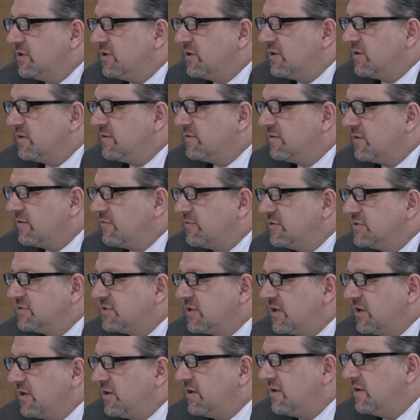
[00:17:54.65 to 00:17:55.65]
there is
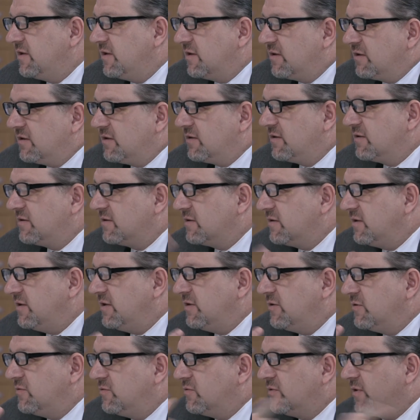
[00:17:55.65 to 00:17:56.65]
a
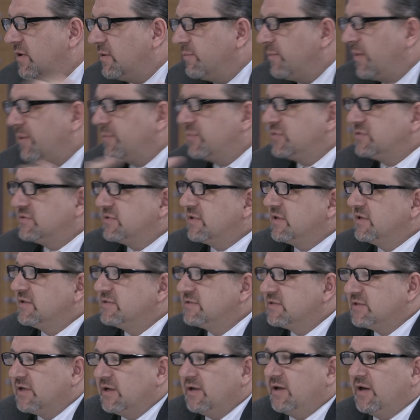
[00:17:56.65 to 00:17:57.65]
EU and member
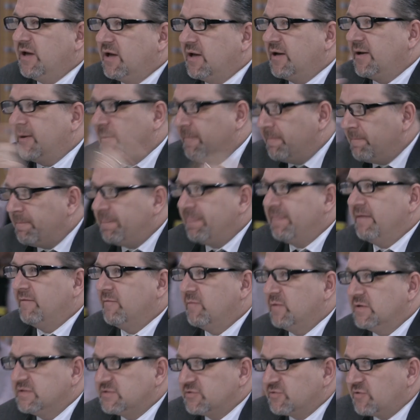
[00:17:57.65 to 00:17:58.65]
states
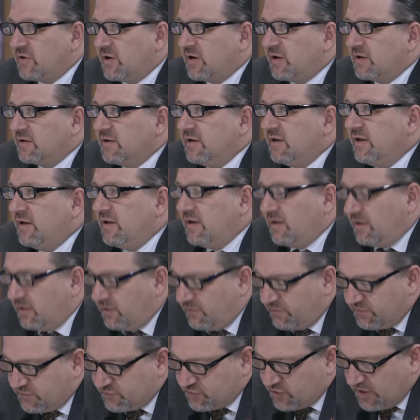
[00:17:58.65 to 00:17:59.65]
with Iran
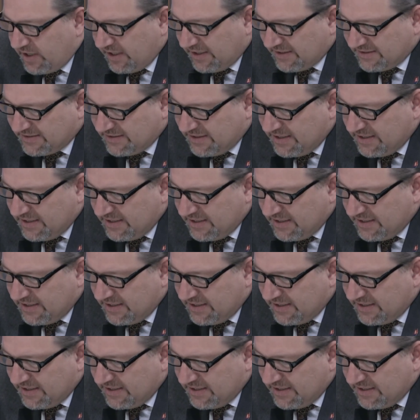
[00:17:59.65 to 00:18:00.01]
of trade.